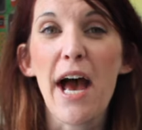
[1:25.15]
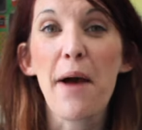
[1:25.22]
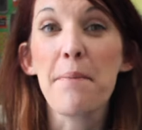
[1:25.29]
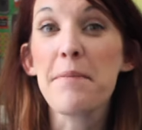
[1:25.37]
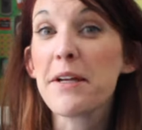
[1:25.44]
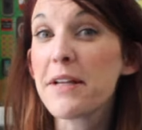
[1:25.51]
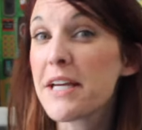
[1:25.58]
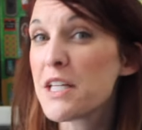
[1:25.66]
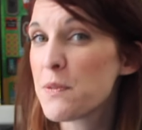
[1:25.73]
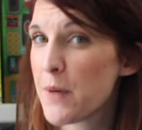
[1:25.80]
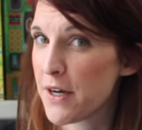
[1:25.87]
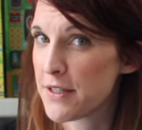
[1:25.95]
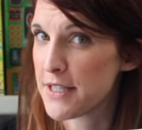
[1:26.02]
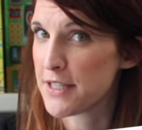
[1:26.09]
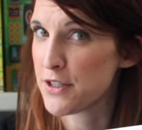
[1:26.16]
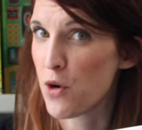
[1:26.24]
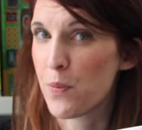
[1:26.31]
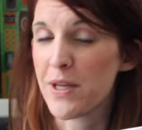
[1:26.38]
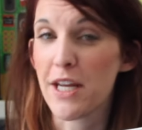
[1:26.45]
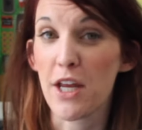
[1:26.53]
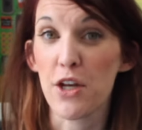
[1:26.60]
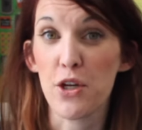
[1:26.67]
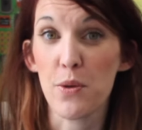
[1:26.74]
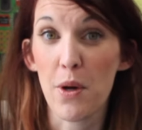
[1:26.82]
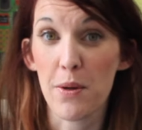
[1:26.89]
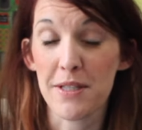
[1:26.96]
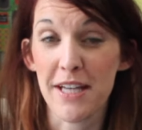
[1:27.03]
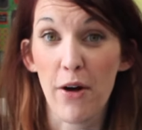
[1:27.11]
Amelia's parents has opened a new
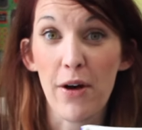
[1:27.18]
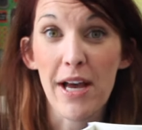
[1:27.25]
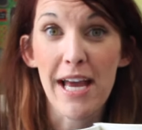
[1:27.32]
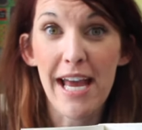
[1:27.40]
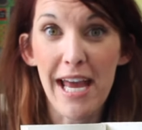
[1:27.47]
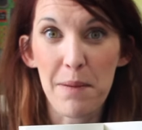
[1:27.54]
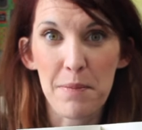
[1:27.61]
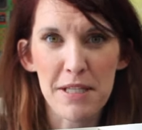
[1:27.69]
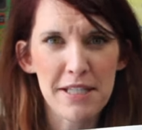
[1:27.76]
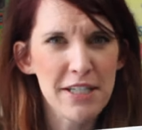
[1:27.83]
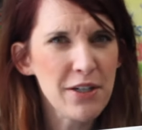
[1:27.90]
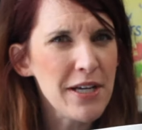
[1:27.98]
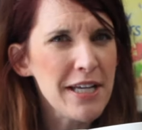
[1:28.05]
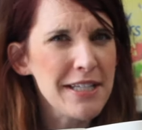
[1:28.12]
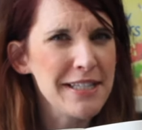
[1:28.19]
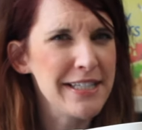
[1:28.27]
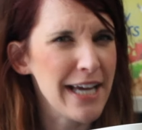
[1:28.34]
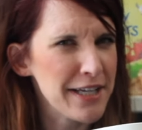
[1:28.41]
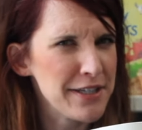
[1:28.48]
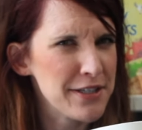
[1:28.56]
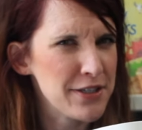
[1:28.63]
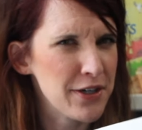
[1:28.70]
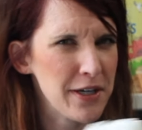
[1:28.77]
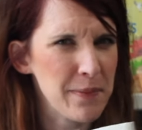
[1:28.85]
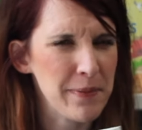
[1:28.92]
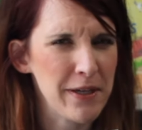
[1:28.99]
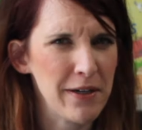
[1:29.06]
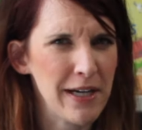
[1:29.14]
hotel, and mysterious guests start
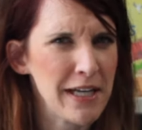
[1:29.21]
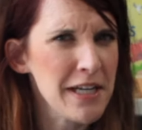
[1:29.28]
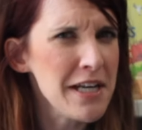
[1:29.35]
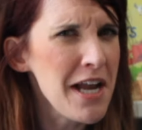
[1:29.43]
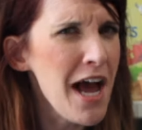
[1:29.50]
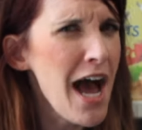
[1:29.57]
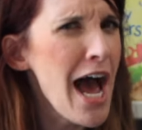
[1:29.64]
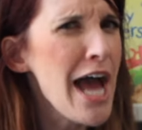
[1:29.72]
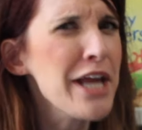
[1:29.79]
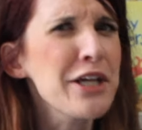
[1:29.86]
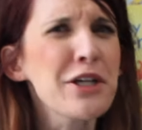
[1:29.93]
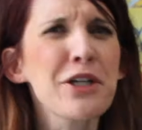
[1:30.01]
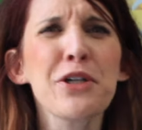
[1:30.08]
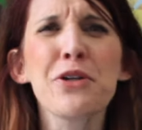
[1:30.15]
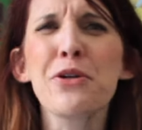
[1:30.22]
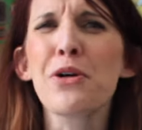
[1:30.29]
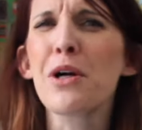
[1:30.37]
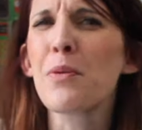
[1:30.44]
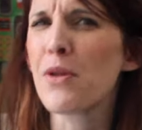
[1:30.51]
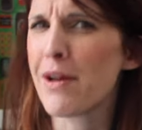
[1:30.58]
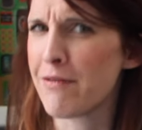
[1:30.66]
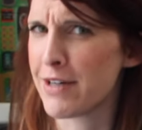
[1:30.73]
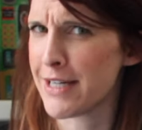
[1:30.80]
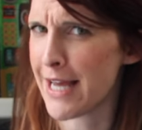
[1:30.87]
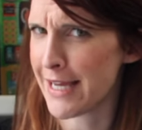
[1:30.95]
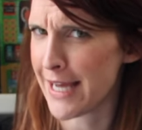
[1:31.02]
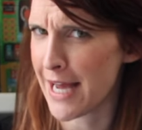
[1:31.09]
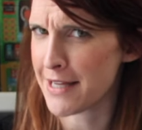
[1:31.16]
appearing, not your normal
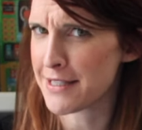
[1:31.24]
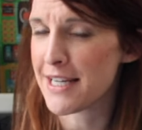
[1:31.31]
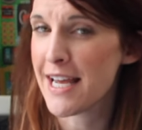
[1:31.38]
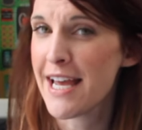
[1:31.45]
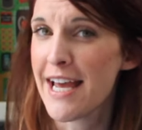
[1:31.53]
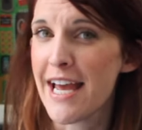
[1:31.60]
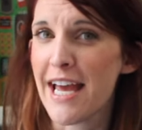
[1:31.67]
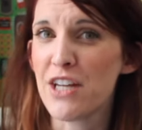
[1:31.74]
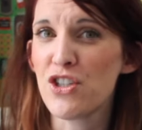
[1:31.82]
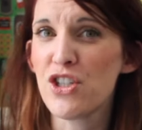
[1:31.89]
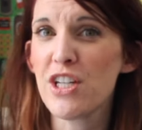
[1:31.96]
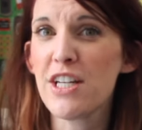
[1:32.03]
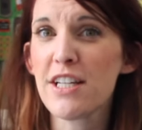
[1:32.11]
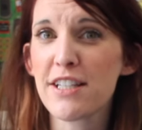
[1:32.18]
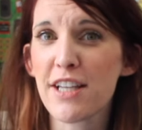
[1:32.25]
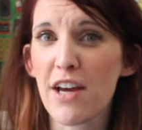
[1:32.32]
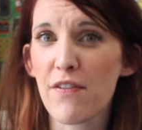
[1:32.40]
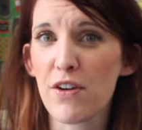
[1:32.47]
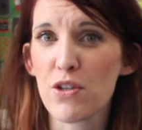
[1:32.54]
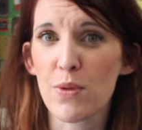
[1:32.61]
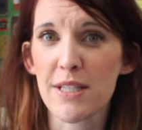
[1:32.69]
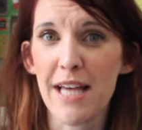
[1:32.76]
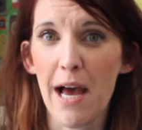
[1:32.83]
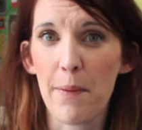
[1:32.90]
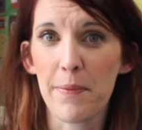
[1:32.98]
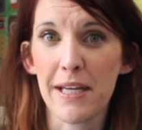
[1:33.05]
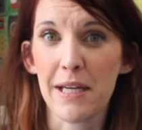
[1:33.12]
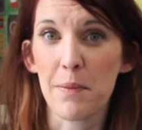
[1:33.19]
everyday guest. And she discovers what's
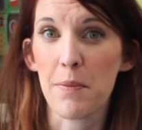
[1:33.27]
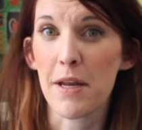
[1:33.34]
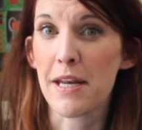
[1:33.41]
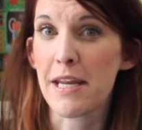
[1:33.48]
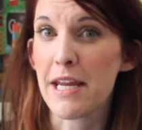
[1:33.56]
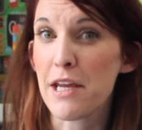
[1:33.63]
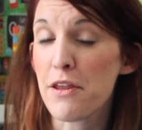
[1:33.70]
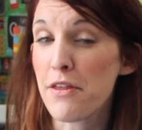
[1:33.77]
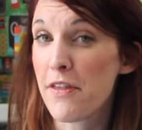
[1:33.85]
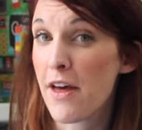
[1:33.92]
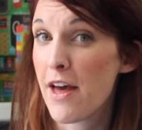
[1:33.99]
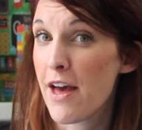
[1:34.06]
happening beneath